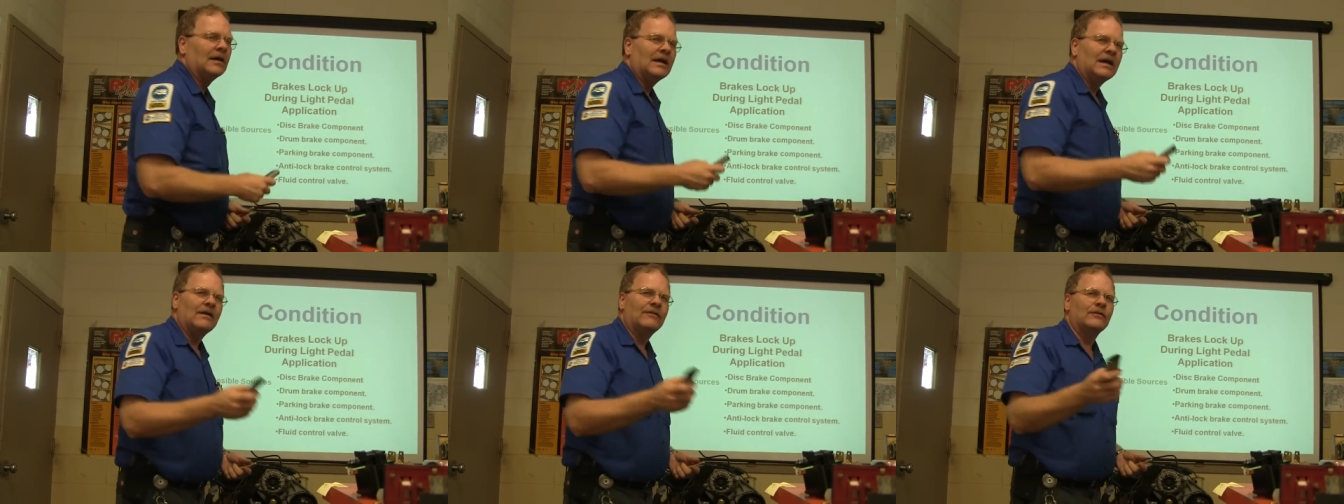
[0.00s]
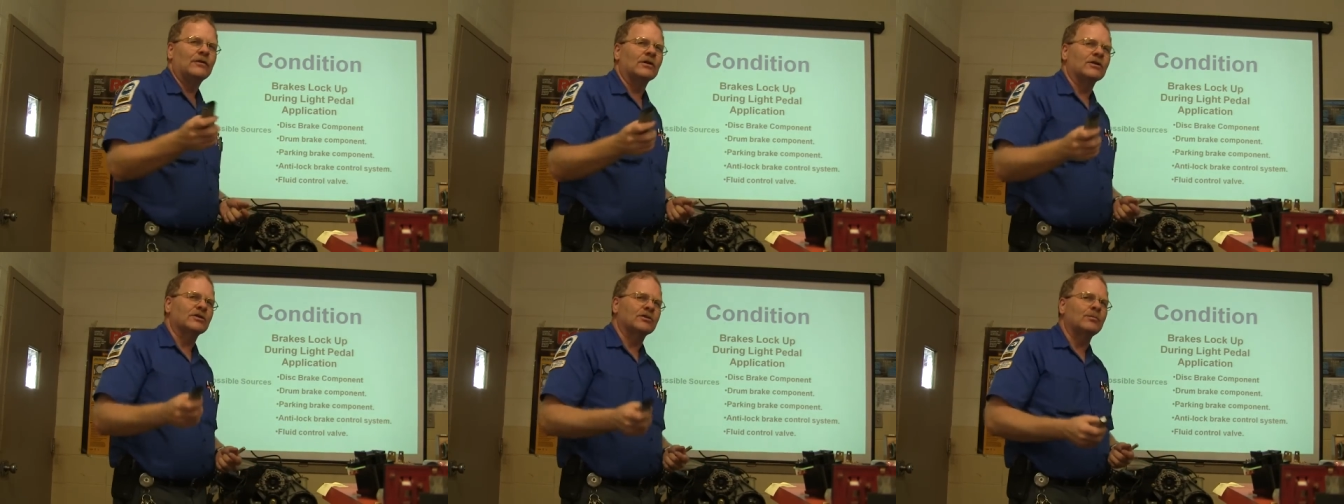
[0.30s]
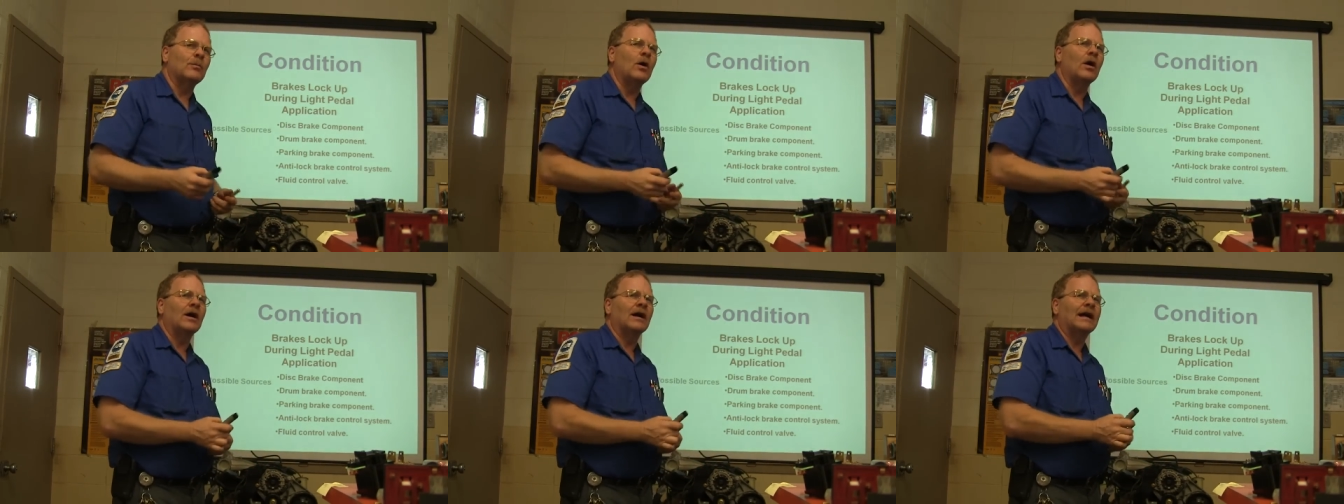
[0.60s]
If you're a
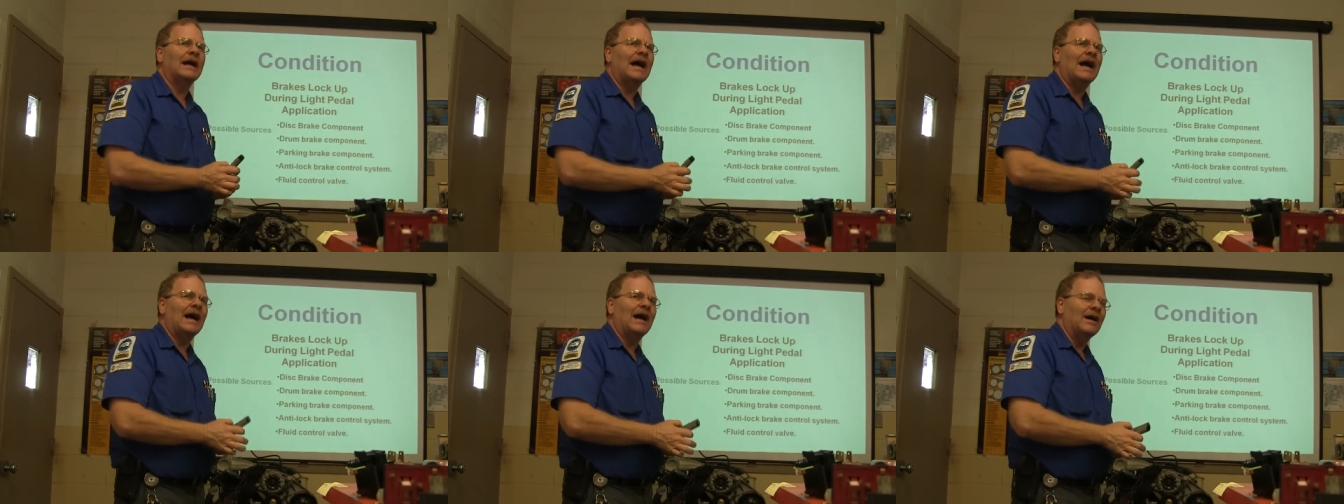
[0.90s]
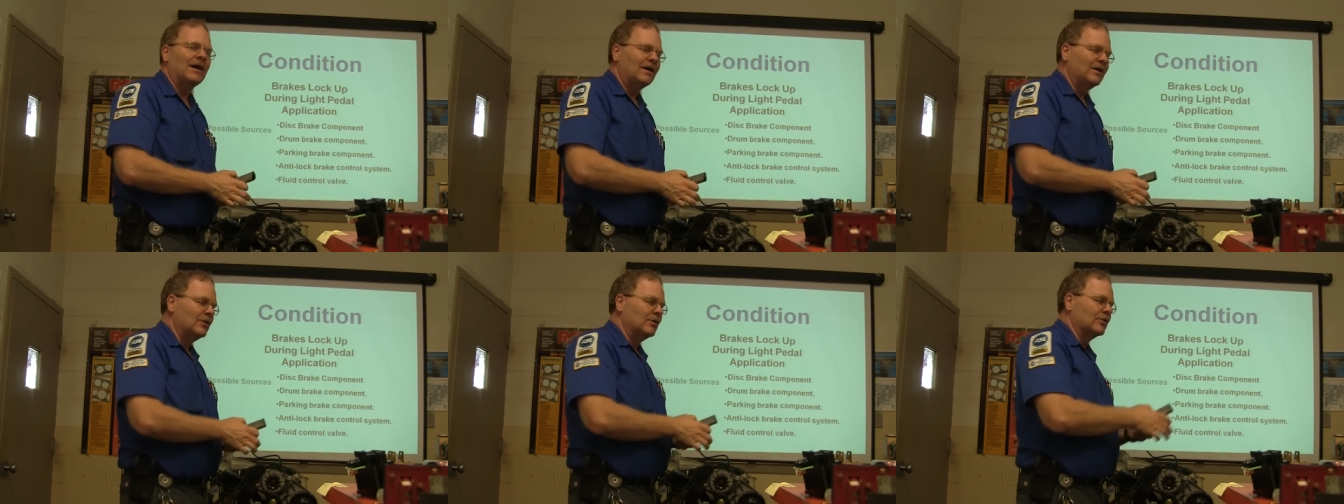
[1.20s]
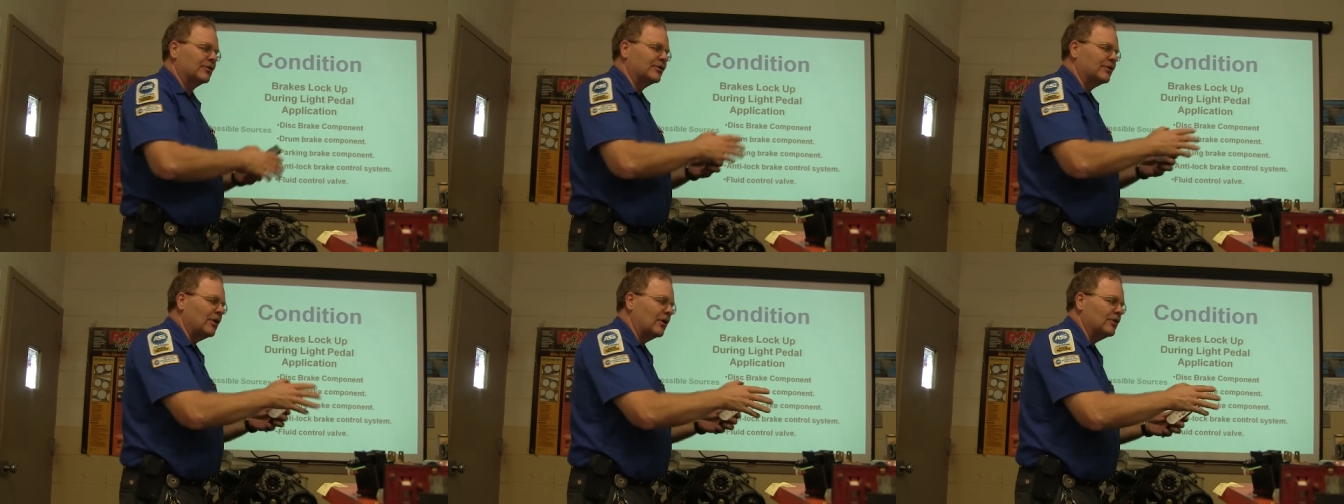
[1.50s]
smart guy,
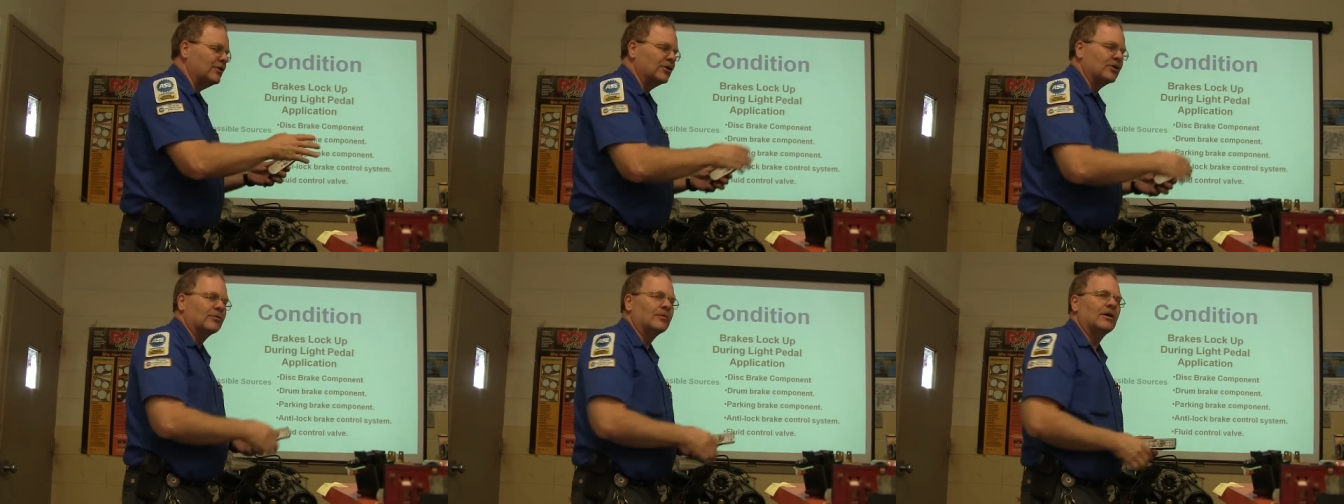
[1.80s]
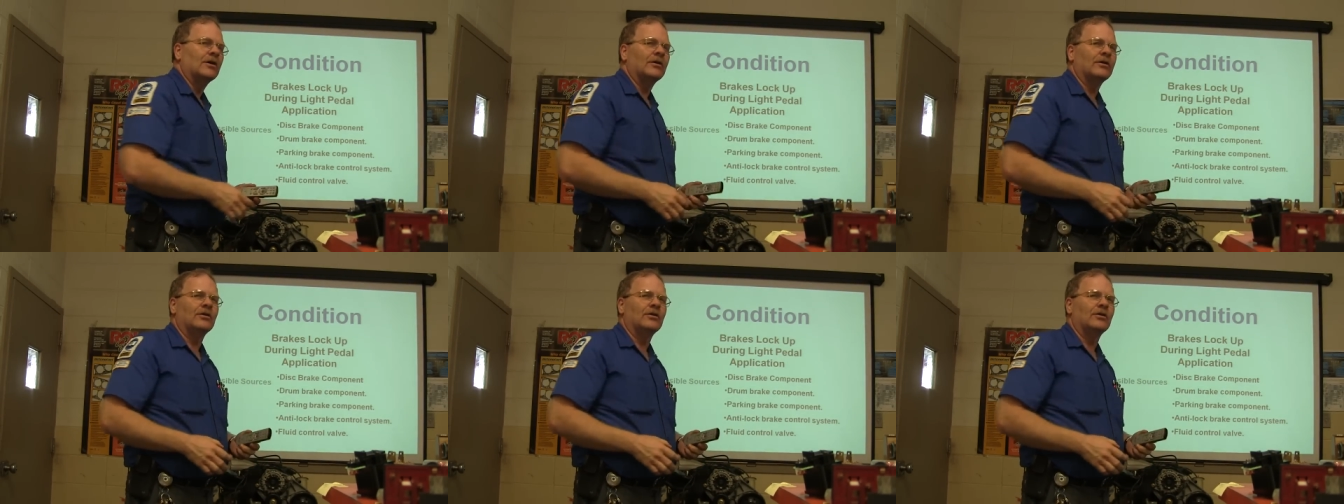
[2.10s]
you'll start your